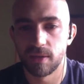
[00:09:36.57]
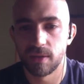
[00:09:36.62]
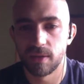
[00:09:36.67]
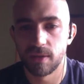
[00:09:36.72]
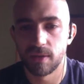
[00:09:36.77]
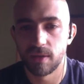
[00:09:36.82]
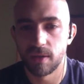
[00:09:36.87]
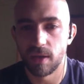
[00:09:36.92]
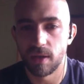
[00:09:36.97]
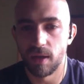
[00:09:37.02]

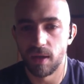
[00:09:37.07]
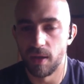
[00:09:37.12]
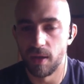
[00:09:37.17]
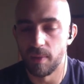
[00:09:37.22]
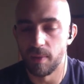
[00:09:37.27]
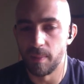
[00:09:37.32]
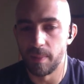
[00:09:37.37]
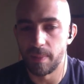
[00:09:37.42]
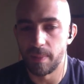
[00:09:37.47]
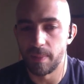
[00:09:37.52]

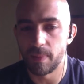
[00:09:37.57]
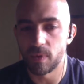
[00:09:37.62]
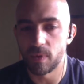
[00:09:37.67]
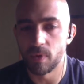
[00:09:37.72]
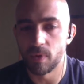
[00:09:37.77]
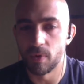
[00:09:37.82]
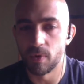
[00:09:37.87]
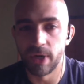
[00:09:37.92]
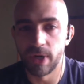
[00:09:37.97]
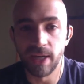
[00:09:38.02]

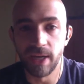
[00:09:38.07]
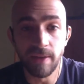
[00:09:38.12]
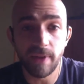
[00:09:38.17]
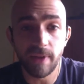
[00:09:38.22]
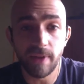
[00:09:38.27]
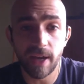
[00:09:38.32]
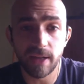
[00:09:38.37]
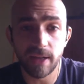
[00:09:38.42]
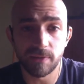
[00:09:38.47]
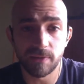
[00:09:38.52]
Or
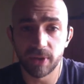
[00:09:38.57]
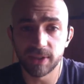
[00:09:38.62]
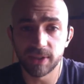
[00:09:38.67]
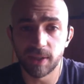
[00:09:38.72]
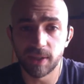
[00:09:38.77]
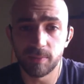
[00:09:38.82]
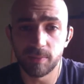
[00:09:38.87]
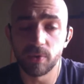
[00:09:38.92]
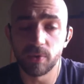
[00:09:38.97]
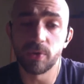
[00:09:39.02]
invites, for
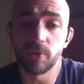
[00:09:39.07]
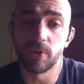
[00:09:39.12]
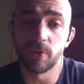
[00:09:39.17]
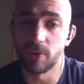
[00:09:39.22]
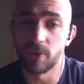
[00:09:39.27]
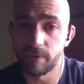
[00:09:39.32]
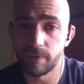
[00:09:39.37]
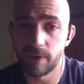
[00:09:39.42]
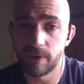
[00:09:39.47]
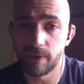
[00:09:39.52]
example.
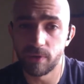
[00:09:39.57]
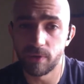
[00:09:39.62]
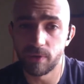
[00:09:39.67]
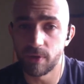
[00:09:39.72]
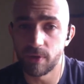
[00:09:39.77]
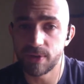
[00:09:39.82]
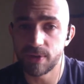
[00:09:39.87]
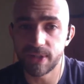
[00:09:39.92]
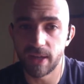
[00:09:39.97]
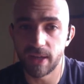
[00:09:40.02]
If your
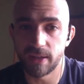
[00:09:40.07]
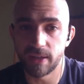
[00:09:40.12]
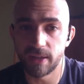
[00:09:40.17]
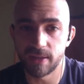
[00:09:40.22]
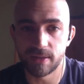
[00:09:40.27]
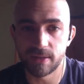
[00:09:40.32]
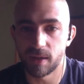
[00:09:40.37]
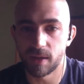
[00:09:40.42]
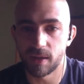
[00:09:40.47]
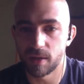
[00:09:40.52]
site
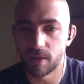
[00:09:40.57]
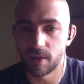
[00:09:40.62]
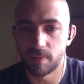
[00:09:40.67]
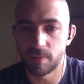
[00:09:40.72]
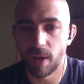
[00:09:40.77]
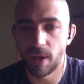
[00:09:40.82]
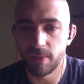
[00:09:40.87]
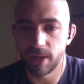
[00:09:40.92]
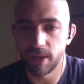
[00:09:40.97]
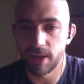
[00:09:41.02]
is
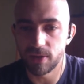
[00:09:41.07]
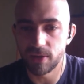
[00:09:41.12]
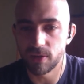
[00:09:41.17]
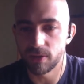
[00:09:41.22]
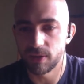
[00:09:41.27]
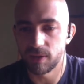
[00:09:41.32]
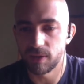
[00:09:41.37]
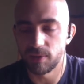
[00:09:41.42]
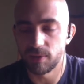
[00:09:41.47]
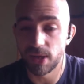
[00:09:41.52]
public, you
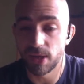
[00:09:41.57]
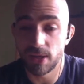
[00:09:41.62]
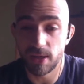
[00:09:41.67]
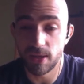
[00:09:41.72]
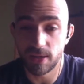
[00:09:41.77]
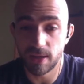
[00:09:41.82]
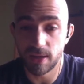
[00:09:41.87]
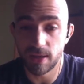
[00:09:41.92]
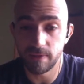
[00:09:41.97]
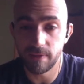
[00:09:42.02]
don't really
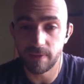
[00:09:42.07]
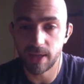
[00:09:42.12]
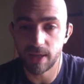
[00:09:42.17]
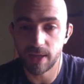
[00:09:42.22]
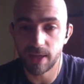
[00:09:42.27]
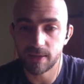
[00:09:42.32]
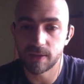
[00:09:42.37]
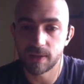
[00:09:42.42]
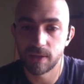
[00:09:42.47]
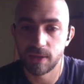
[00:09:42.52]
need
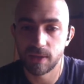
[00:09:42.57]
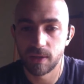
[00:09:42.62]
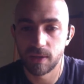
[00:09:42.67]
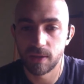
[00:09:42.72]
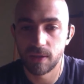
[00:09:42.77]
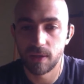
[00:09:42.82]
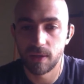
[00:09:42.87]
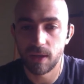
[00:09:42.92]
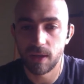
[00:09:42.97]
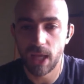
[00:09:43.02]
invites.
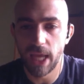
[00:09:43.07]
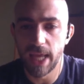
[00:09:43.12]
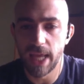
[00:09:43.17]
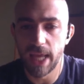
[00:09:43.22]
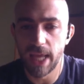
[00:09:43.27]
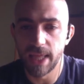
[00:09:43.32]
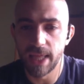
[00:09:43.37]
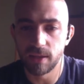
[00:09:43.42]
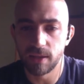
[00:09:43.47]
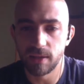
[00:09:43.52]

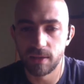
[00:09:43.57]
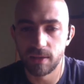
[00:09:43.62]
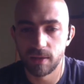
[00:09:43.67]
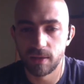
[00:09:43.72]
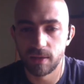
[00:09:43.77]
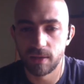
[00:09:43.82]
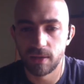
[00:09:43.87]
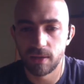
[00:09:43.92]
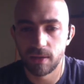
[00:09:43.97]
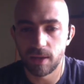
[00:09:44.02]
And
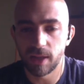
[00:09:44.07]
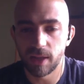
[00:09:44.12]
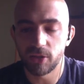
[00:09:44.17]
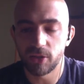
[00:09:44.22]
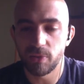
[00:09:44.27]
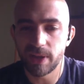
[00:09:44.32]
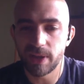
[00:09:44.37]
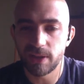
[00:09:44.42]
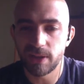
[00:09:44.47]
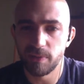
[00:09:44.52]
like, to
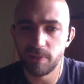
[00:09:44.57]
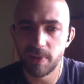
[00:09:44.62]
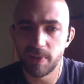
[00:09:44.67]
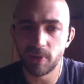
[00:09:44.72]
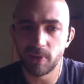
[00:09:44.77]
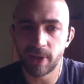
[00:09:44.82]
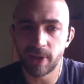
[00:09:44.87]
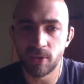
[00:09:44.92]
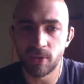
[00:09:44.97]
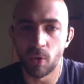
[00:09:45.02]
be clear,
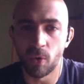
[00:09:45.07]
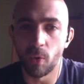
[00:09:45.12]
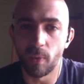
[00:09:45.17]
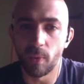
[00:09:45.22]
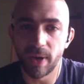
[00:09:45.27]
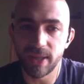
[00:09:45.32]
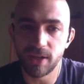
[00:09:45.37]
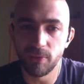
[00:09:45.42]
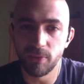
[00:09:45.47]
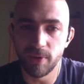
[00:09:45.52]
people can
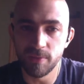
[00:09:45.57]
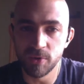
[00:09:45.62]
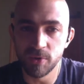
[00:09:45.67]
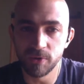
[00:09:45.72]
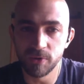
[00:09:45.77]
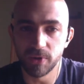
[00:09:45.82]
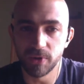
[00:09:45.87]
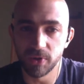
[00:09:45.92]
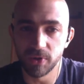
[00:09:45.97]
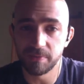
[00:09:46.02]
already
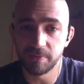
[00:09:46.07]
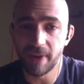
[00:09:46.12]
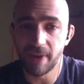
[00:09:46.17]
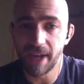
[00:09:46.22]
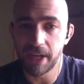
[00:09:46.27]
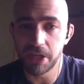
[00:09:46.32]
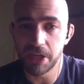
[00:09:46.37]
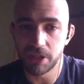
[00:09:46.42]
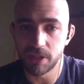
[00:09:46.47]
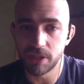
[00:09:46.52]
remove those
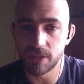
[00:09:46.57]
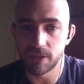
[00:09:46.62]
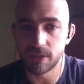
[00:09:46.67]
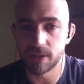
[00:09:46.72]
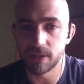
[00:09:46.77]
packages,